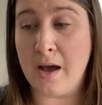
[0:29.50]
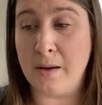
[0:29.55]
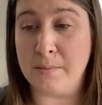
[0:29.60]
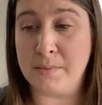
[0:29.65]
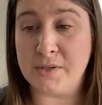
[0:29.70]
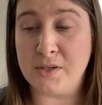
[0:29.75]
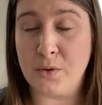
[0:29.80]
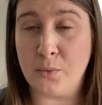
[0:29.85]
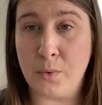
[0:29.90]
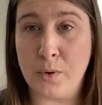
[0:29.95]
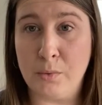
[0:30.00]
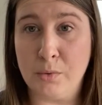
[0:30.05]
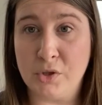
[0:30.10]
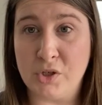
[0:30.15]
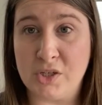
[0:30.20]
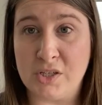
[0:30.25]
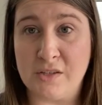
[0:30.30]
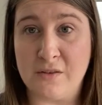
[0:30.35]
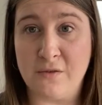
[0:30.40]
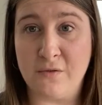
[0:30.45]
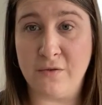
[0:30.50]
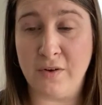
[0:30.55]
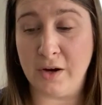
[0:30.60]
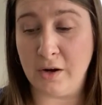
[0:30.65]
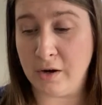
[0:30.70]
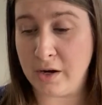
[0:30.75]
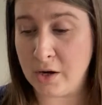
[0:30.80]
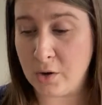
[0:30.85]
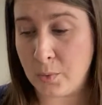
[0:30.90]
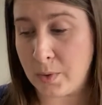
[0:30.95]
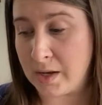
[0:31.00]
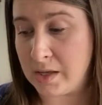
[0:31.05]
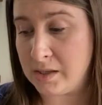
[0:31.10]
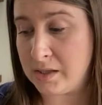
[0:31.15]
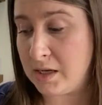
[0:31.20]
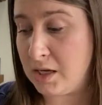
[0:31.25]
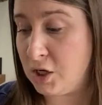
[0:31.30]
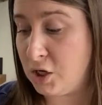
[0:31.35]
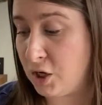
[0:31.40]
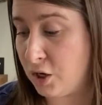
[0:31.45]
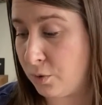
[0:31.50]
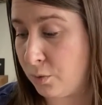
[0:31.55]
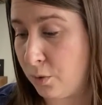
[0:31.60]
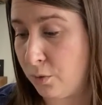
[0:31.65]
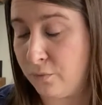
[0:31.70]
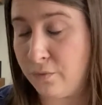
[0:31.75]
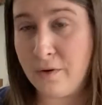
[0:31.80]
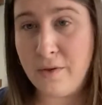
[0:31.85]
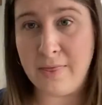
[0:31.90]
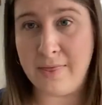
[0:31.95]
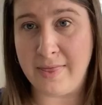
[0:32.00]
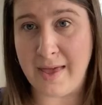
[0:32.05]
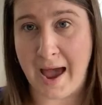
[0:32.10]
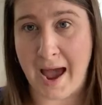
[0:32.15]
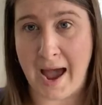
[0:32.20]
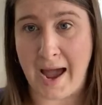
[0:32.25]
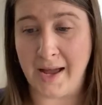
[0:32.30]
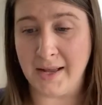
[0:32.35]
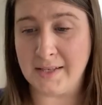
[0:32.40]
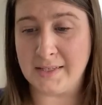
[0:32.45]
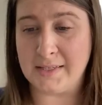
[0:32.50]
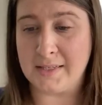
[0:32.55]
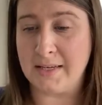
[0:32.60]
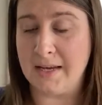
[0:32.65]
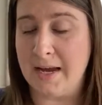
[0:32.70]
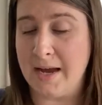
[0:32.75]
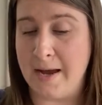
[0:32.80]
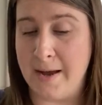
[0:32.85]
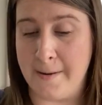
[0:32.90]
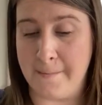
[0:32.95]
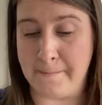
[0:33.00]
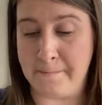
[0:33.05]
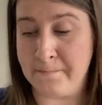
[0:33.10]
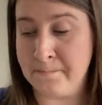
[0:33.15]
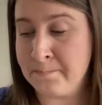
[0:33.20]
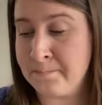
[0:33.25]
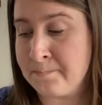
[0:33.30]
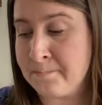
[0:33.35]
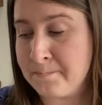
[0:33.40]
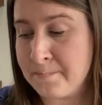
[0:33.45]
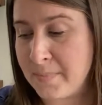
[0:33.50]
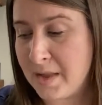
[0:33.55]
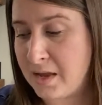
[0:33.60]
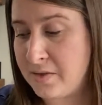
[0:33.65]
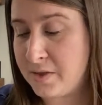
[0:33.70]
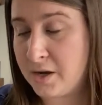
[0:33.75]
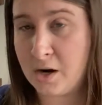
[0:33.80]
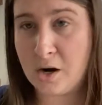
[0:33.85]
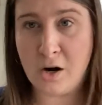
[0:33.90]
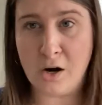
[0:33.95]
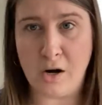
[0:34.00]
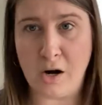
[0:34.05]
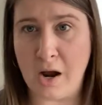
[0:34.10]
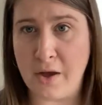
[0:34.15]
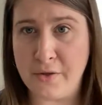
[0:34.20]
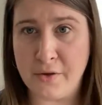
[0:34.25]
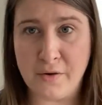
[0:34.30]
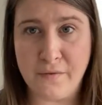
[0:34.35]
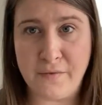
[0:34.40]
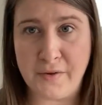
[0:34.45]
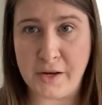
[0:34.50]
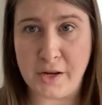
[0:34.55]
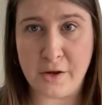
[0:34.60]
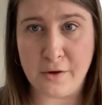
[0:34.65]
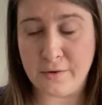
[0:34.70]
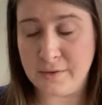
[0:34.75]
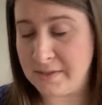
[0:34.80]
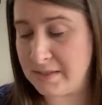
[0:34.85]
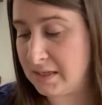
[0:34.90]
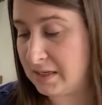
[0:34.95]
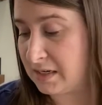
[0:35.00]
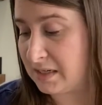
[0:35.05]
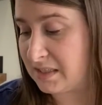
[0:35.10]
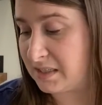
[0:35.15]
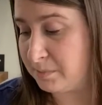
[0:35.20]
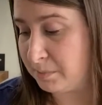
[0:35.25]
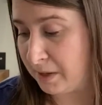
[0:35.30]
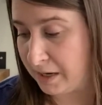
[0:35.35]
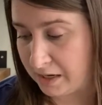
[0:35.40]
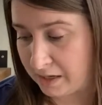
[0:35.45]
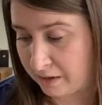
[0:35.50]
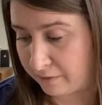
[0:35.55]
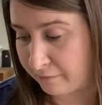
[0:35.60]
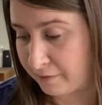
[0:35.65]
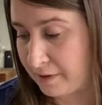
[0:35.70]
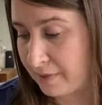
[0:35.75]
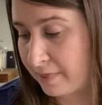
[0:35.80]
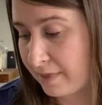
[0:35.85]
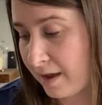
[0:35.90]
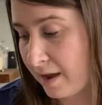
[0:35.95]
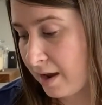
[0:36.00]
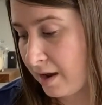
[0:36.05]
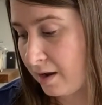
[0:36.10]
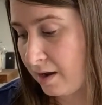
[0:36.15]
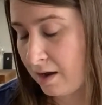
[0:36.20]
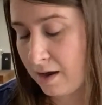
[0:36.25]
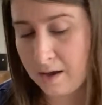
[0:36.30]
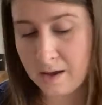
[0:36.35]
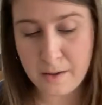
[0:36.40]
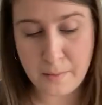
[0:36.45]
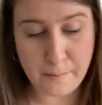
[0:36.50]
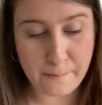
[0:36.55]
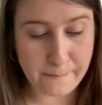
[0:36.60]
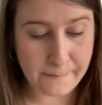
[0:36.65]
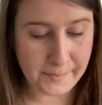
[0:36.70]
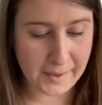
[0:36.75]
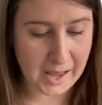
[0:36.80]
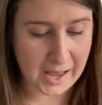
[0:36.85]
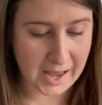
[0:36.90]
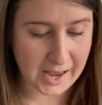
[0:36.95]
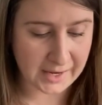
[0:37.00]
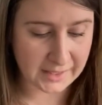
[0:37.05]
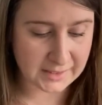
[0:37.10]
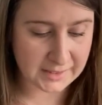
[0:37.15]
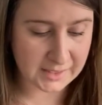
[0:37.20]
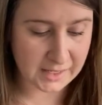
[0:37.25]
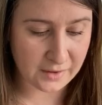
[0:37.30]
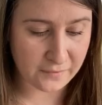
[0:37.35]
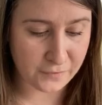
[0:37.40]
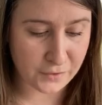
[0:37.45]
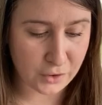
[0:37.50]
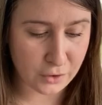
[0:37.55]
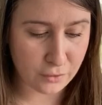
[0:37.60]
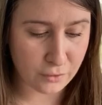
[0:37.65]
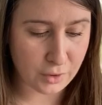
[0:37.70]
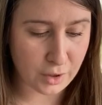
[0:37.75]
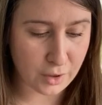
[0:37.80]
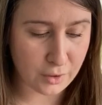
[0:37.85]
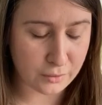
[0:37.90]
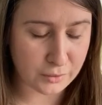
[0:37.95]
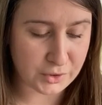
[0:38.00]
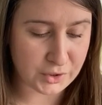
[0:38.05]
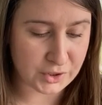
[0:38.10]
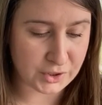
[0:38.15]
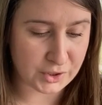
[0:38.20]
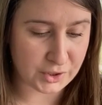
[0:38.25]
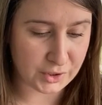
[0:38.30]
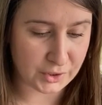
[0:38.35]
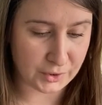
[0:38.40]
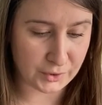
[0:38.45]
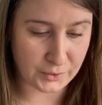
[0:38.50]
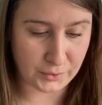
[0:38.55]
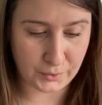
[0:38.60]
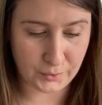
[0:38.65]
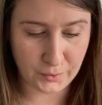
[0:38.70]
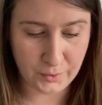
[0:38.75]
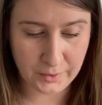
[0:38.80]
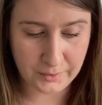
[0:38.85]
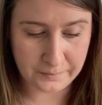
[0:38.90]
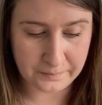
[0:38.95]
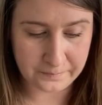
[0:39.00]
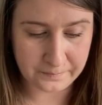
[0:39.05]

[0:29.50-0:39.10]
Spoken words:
So we will just very quickly go over that. There are other videos that explain everything, but if you go to